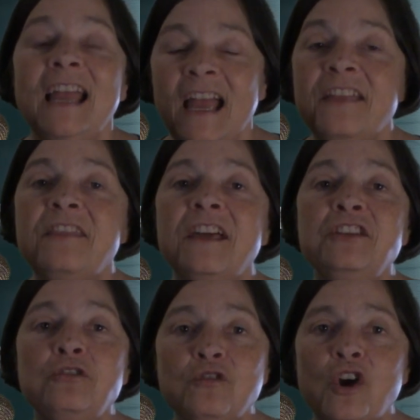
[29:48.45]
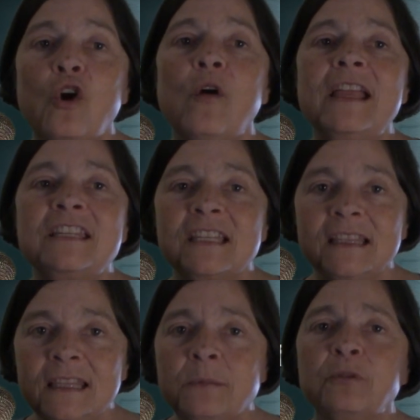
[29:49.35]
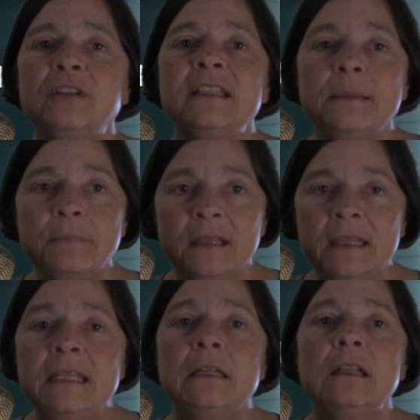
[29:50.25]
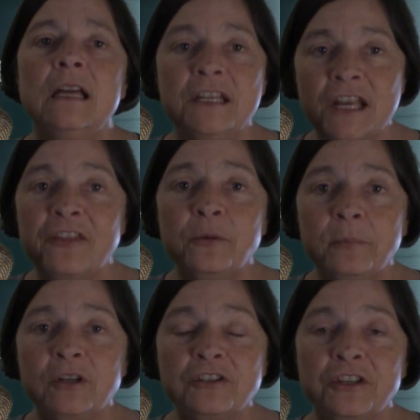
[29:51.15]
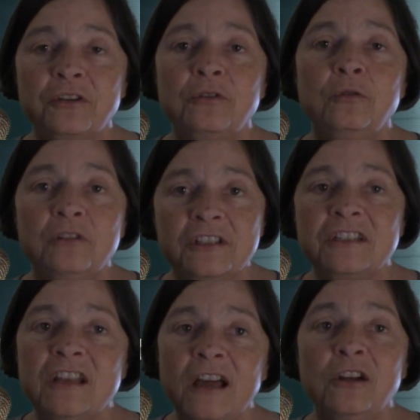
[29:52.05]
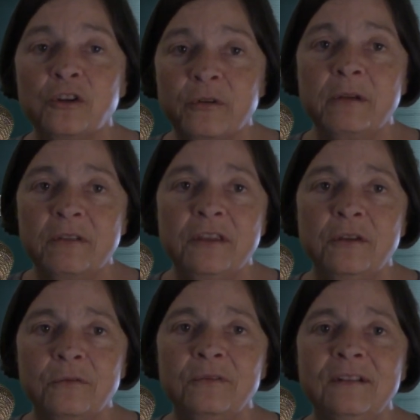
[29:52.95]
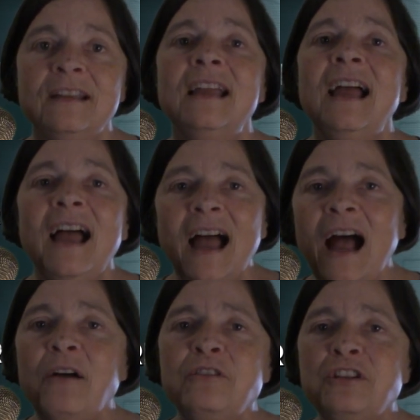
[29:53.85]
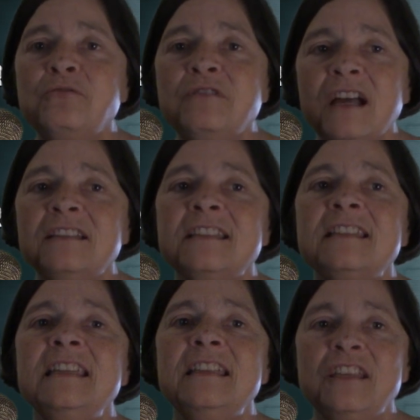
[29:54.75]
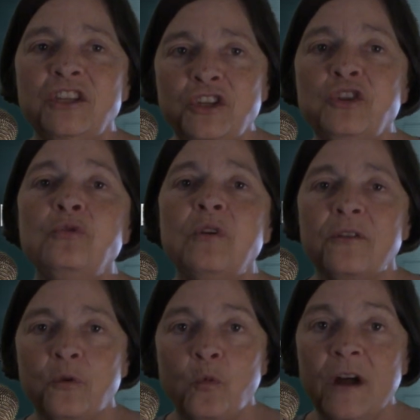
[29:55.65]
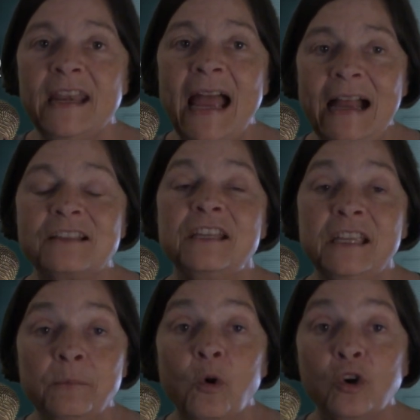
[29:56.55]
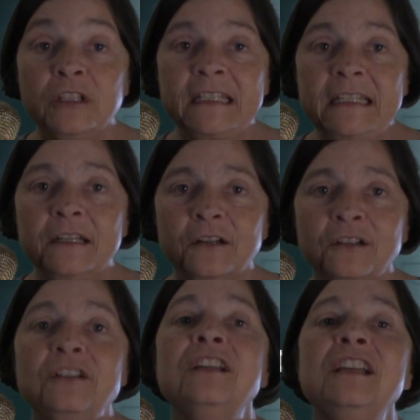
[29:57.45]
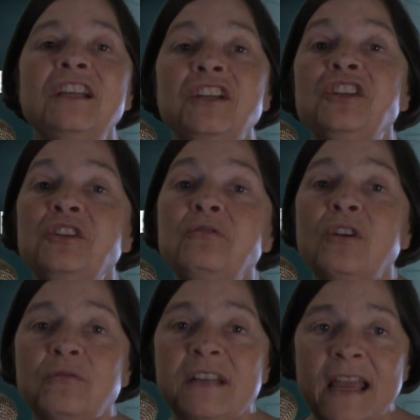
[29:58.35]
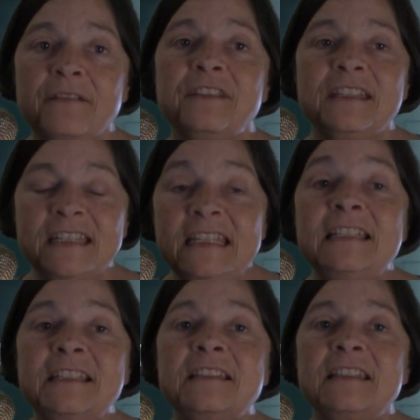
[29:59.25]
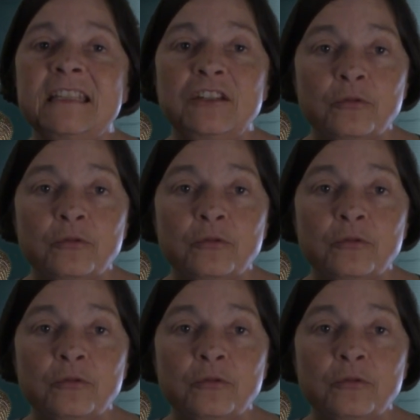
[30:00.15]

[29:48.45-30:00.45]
and then you go and deliberately belittle another person who does not agree with you. How do you not see that you are the one acting immorally here? You don't have the decency to